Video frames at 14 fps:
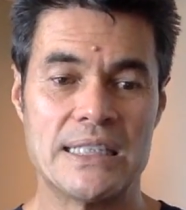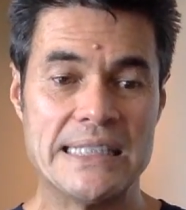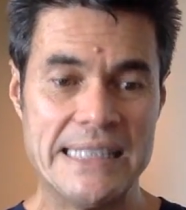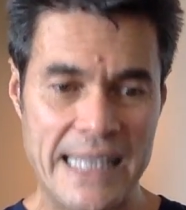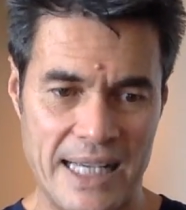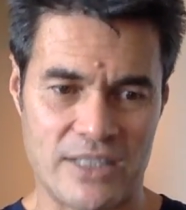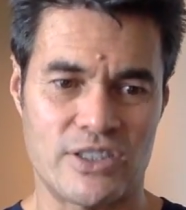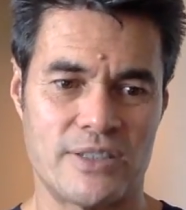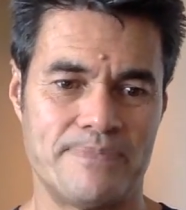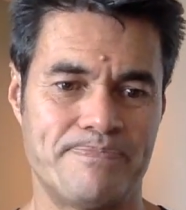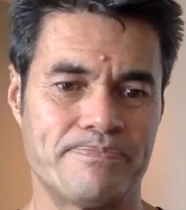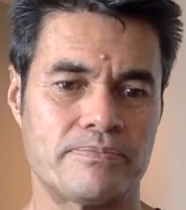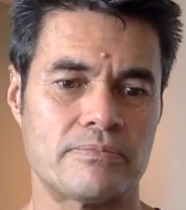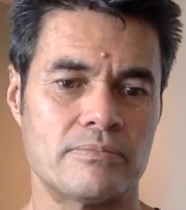
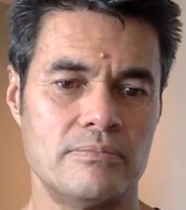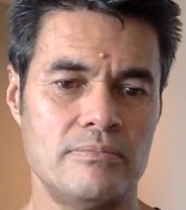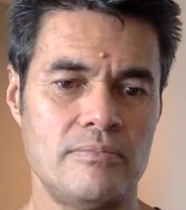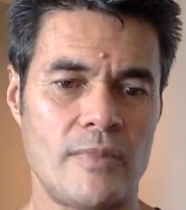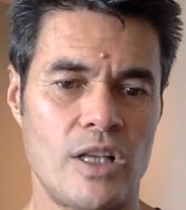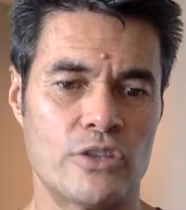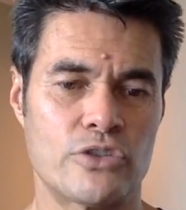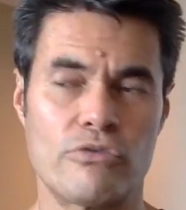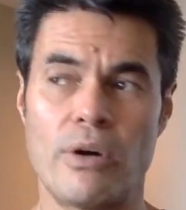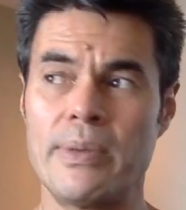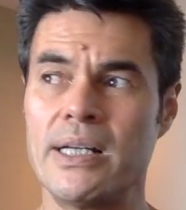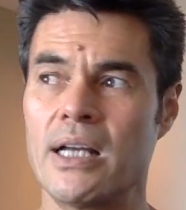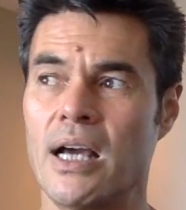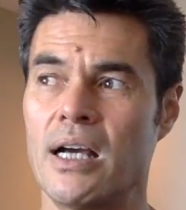Yes. So
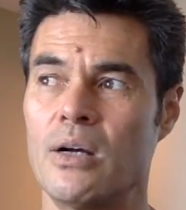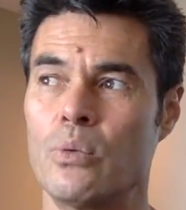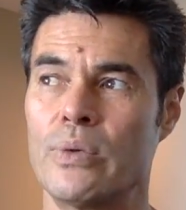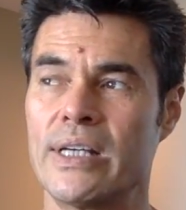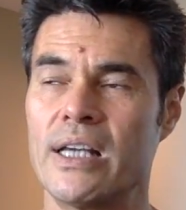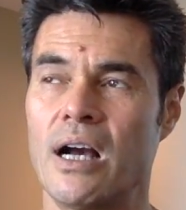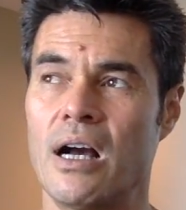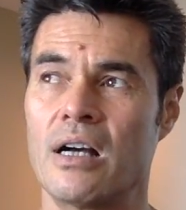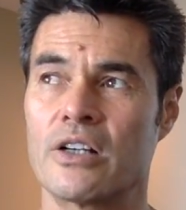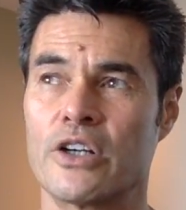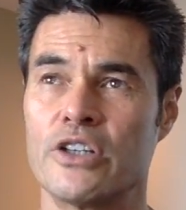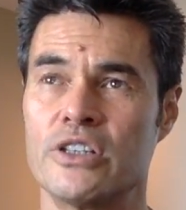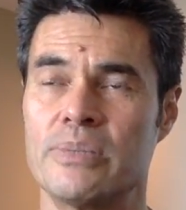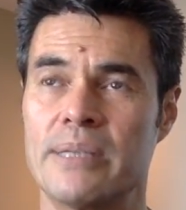Robin, we are
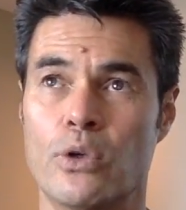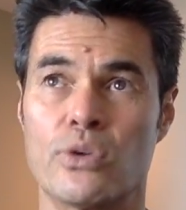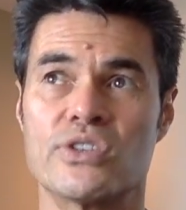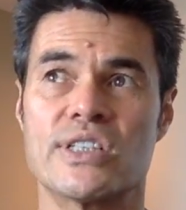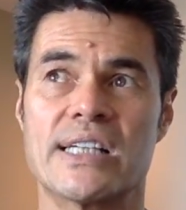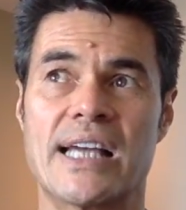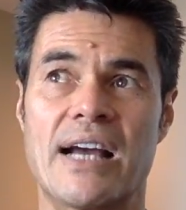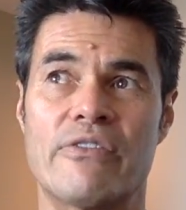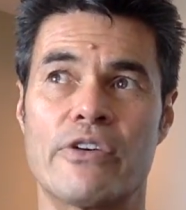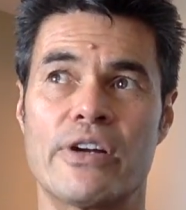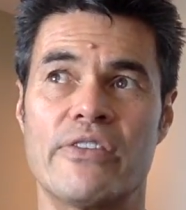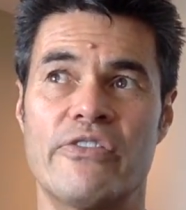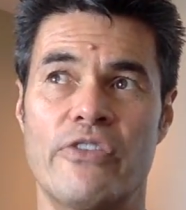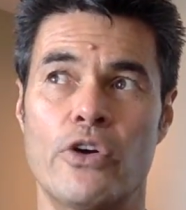going to be launching our
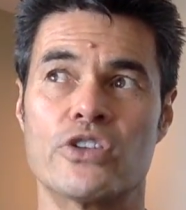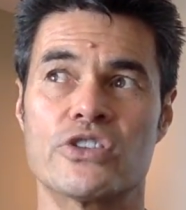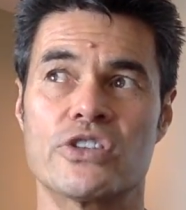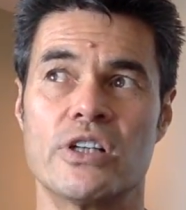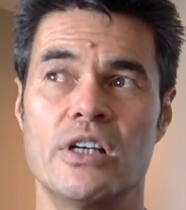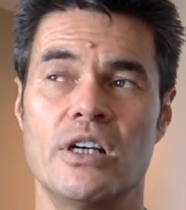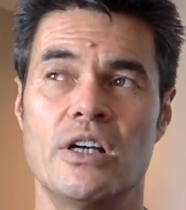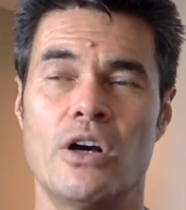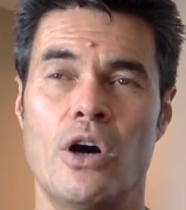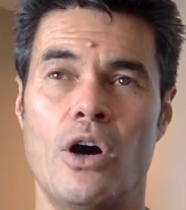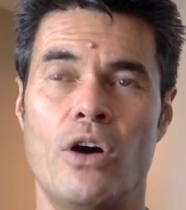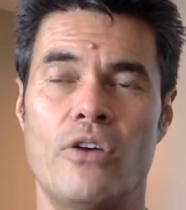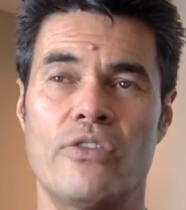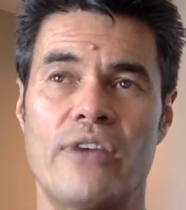very first
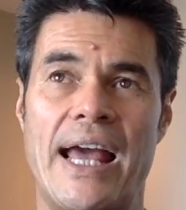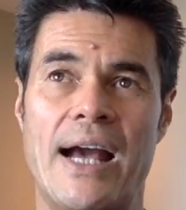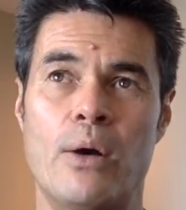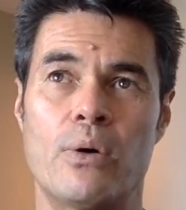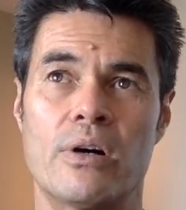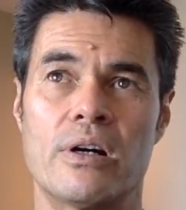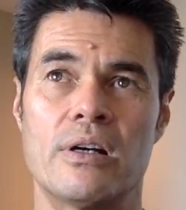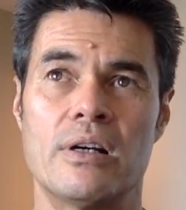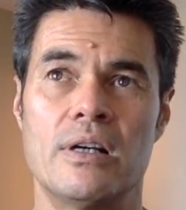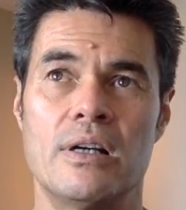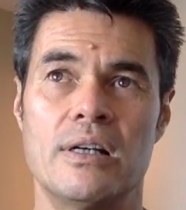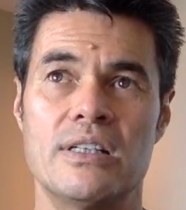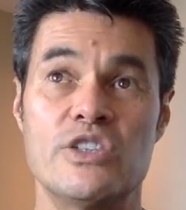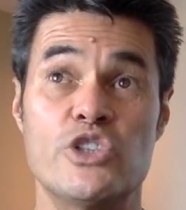of our
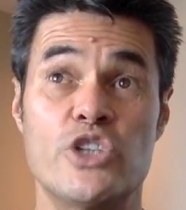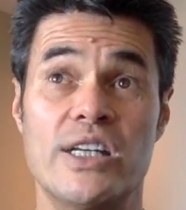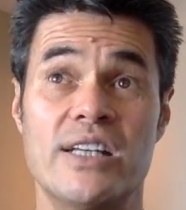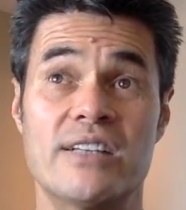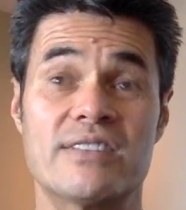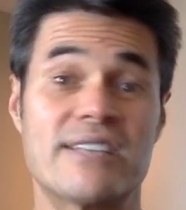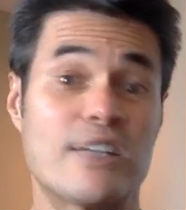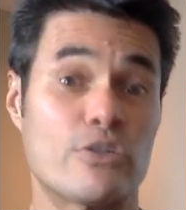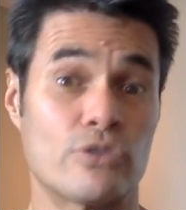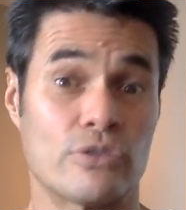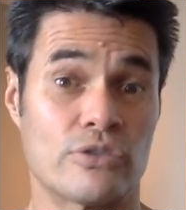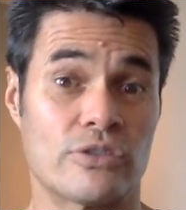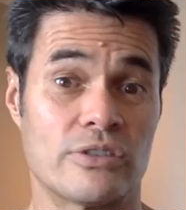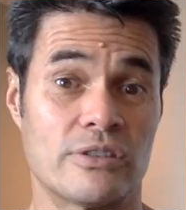Genius
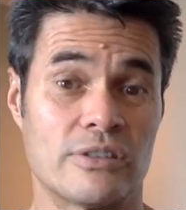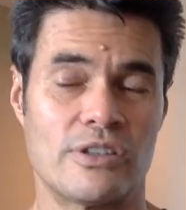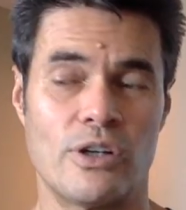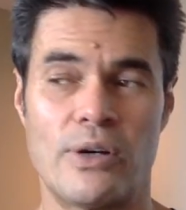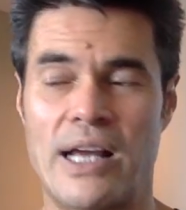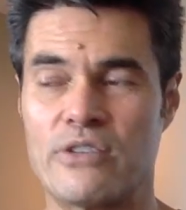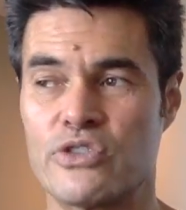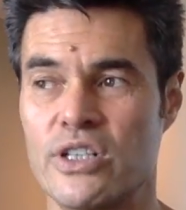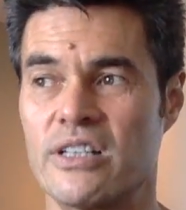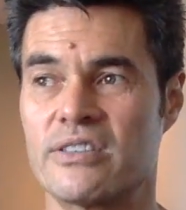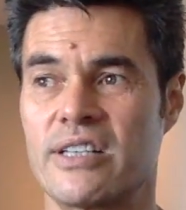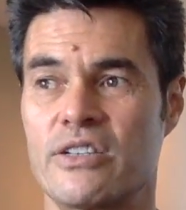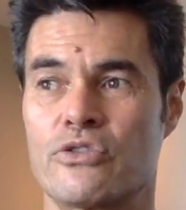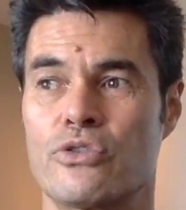Centrals. So our
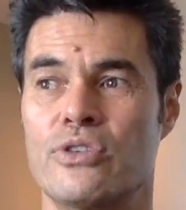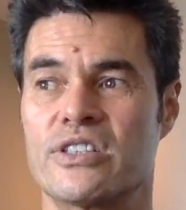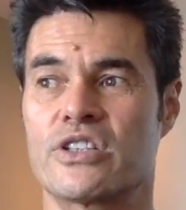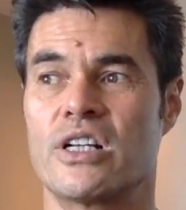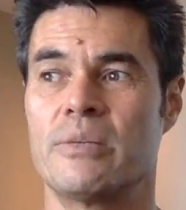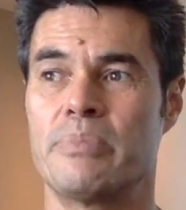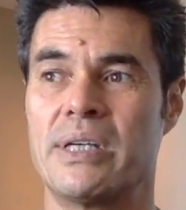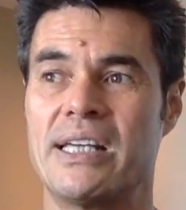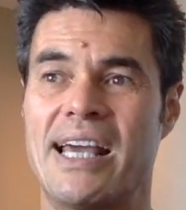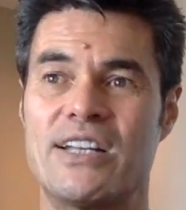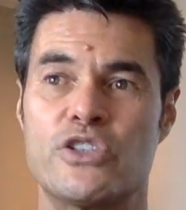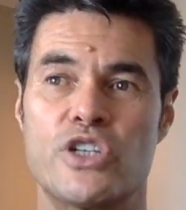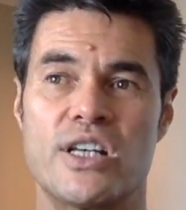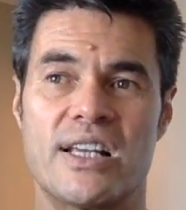Genius Central is going to be
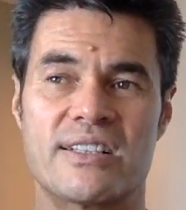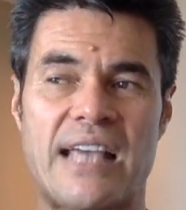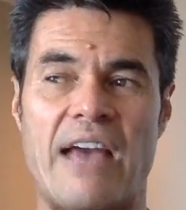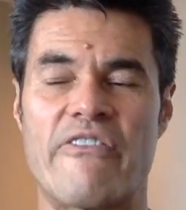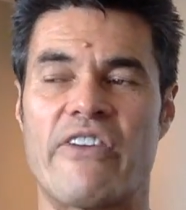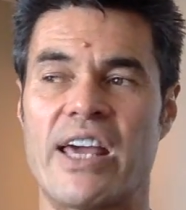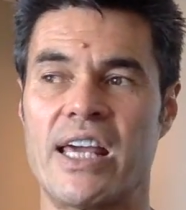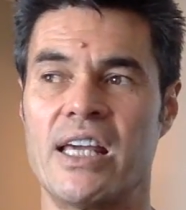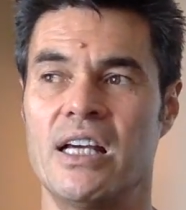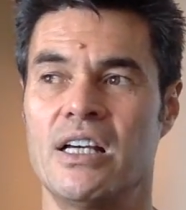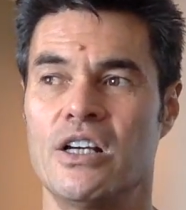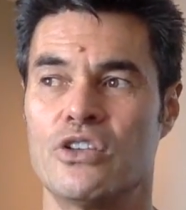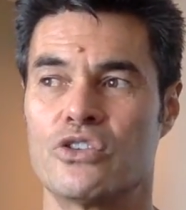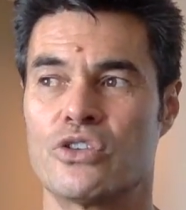a Genius Cafe
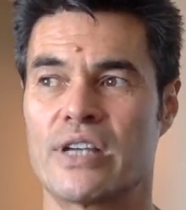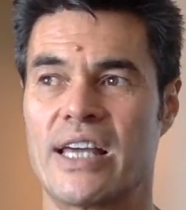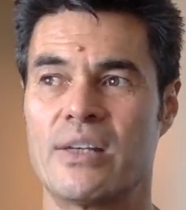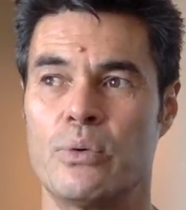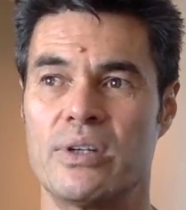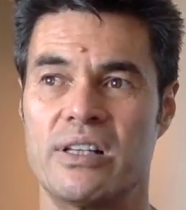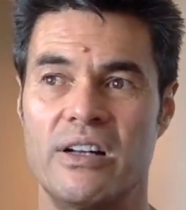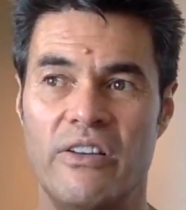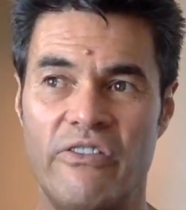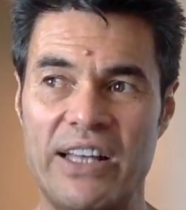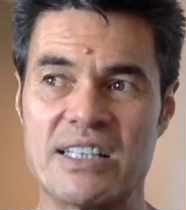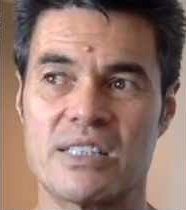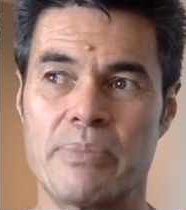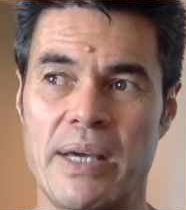together with an
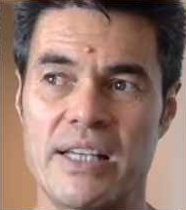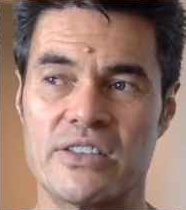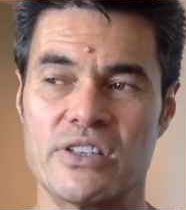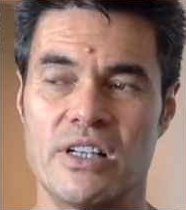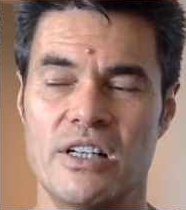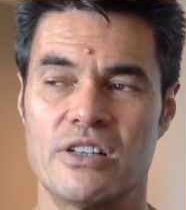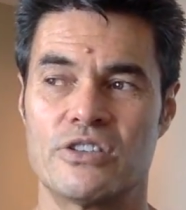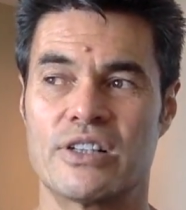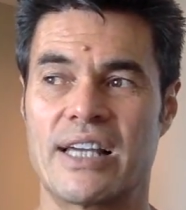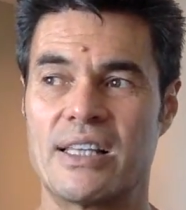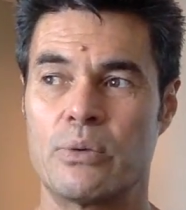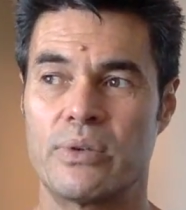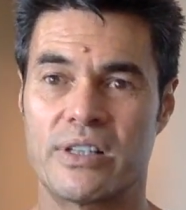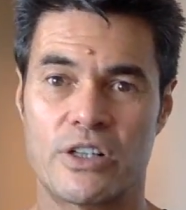event space,
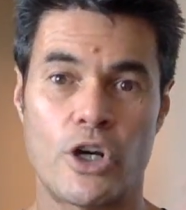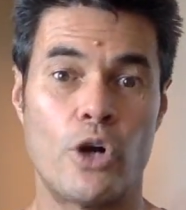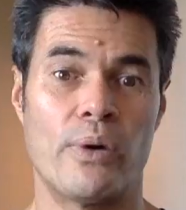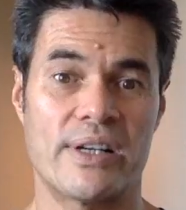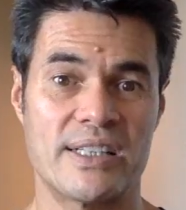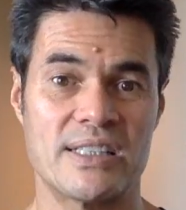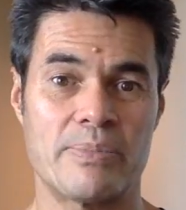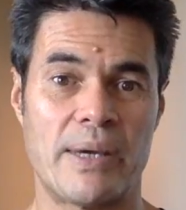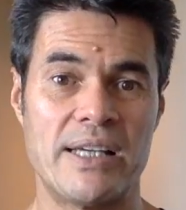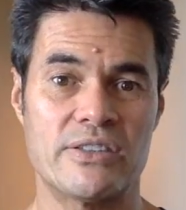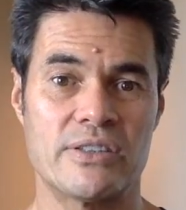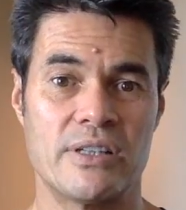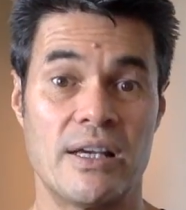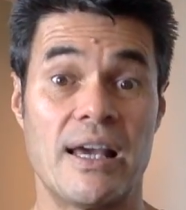together with a co-working
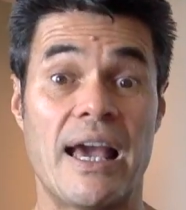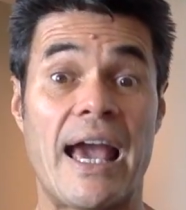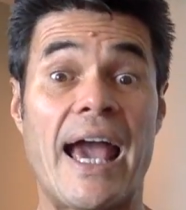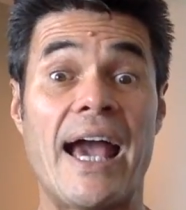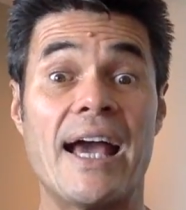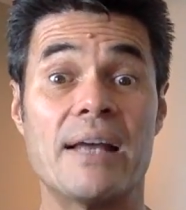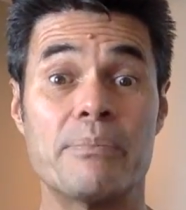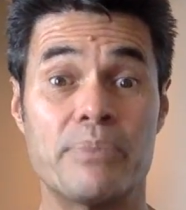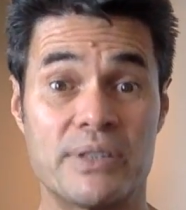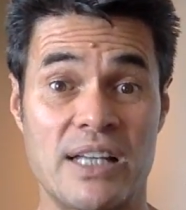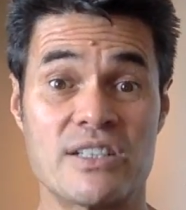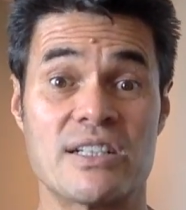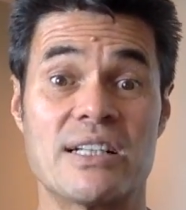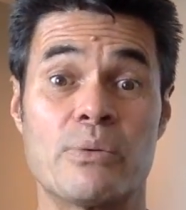space, and
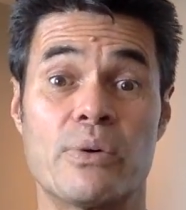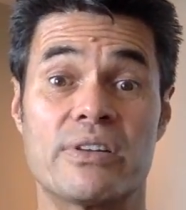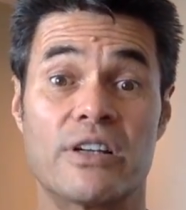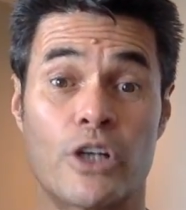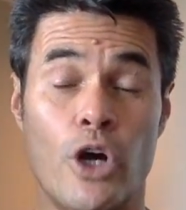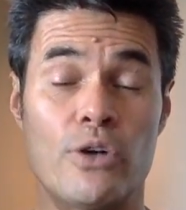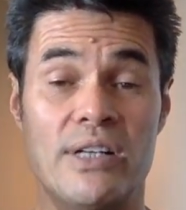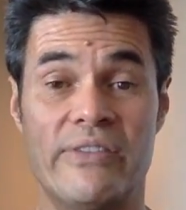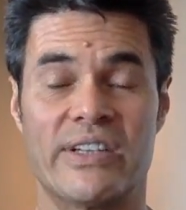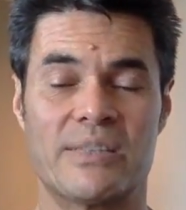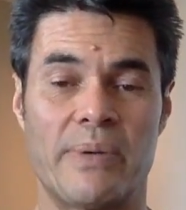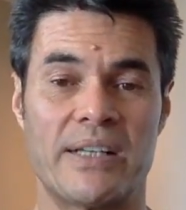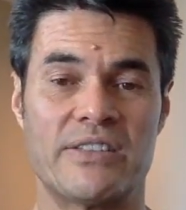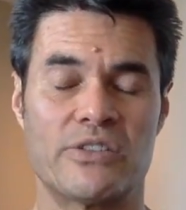potentially with a co-living
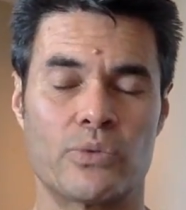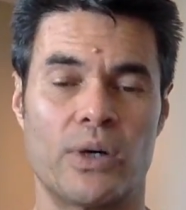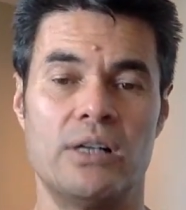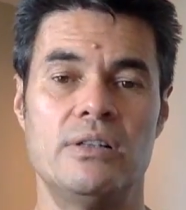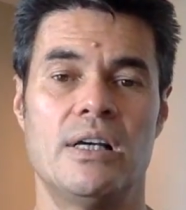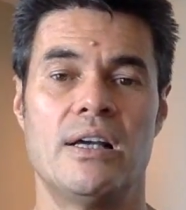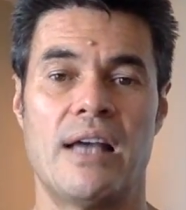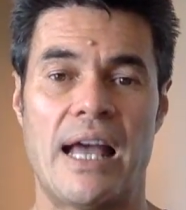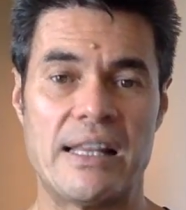space as well.